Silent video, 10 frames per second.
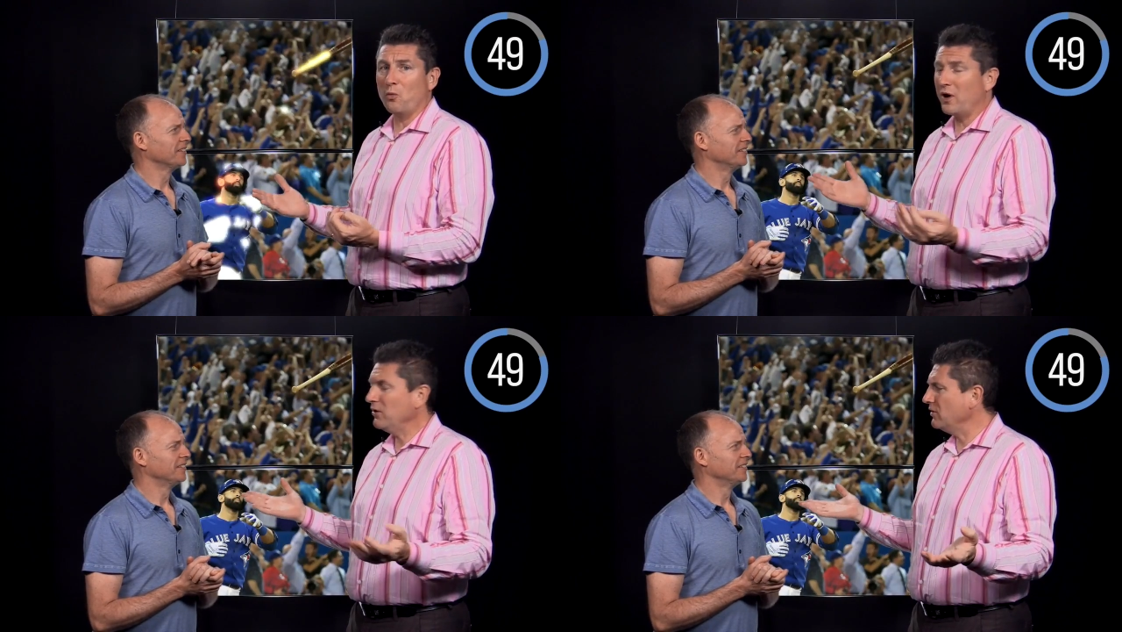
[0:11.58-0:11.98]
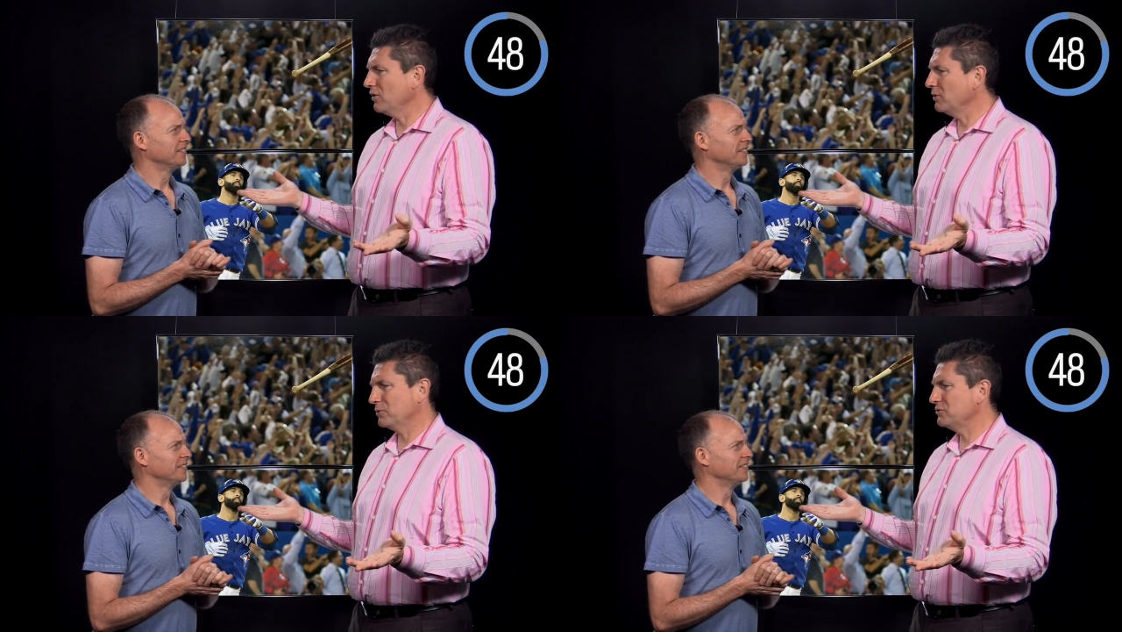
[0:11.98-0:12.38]
Speaker 1: where did
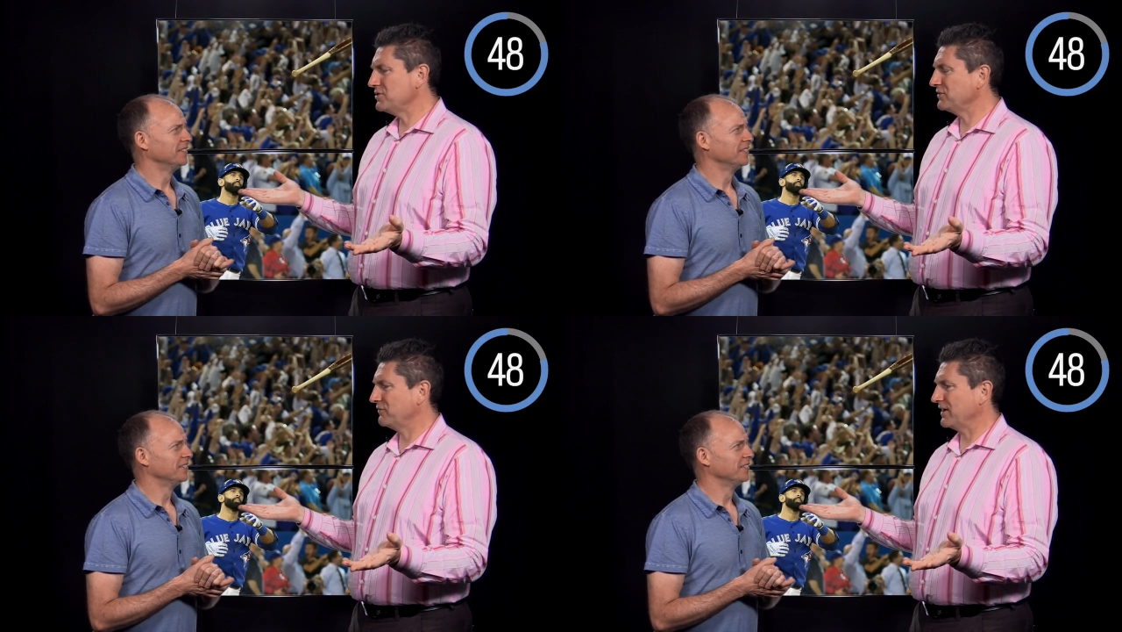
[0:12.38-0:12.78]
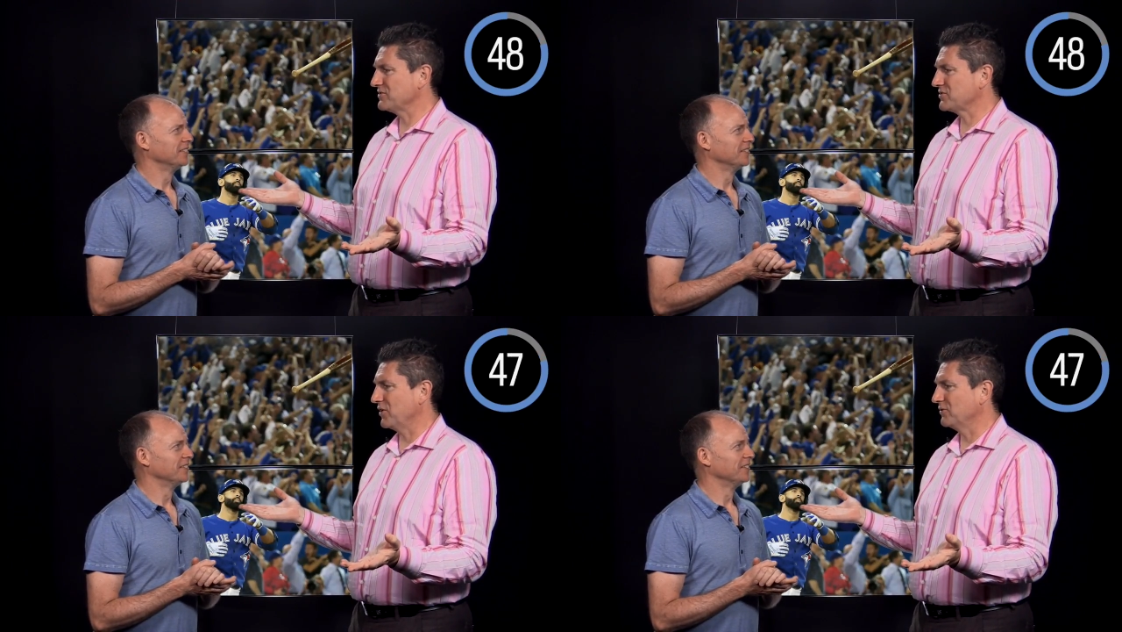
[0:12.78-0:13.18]
all the Blue Jays
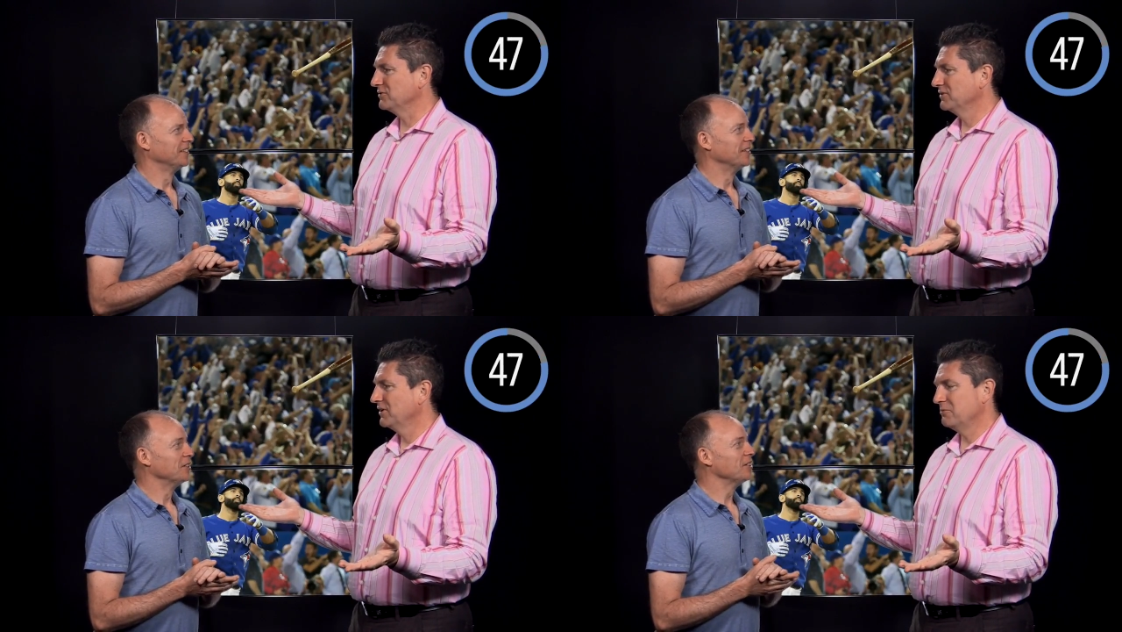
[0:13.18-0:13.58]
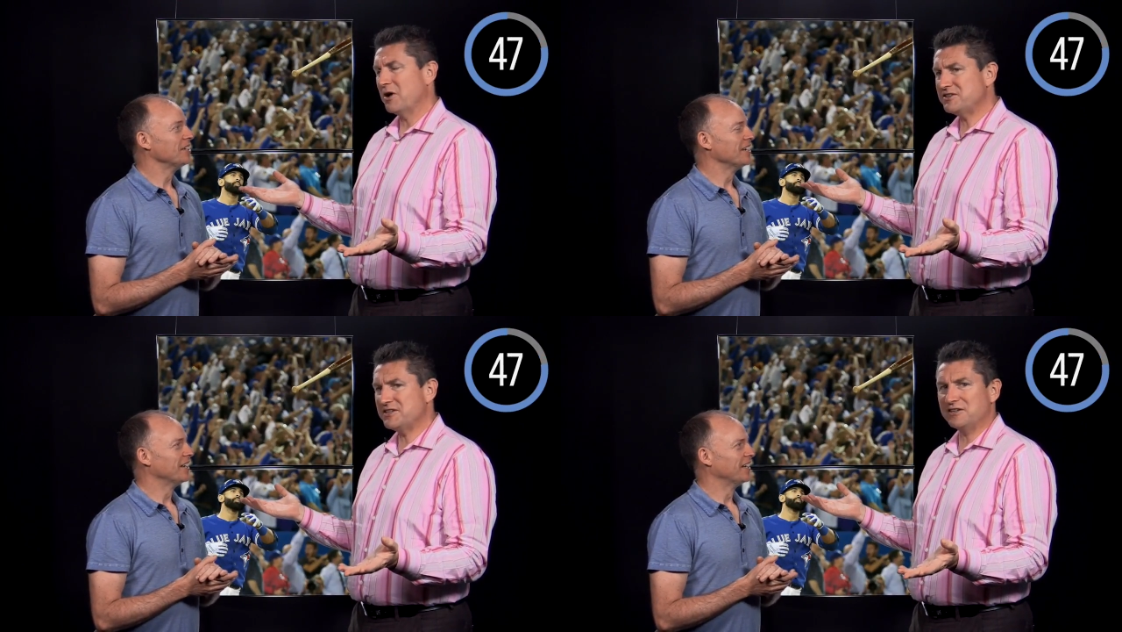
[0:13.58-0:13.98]
fans go? I'm
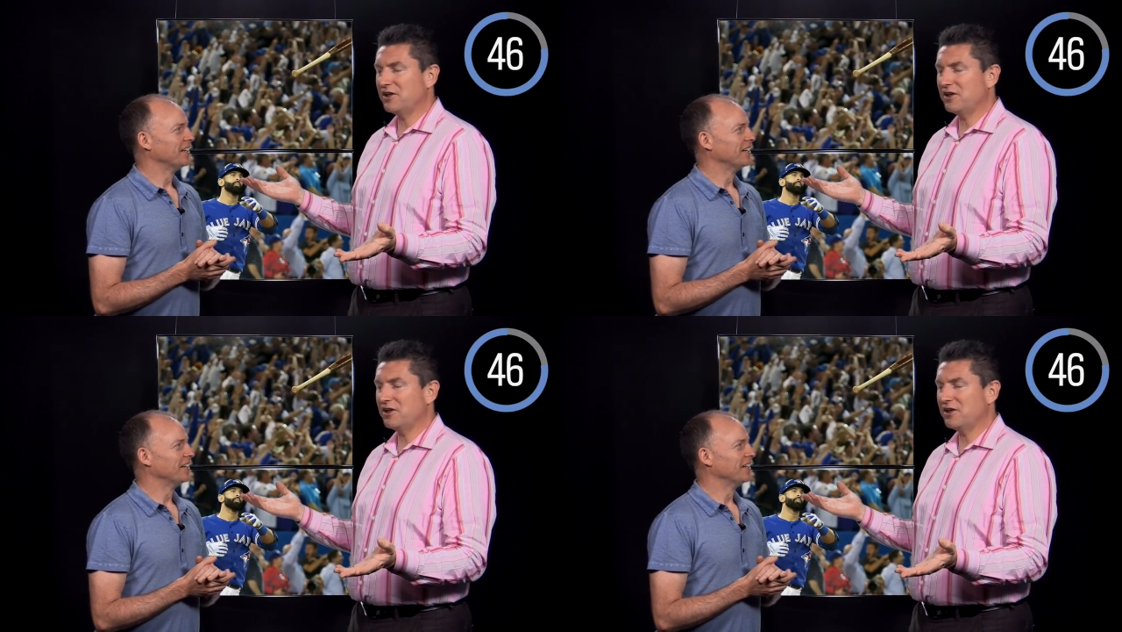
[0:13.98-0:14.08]
not seeing a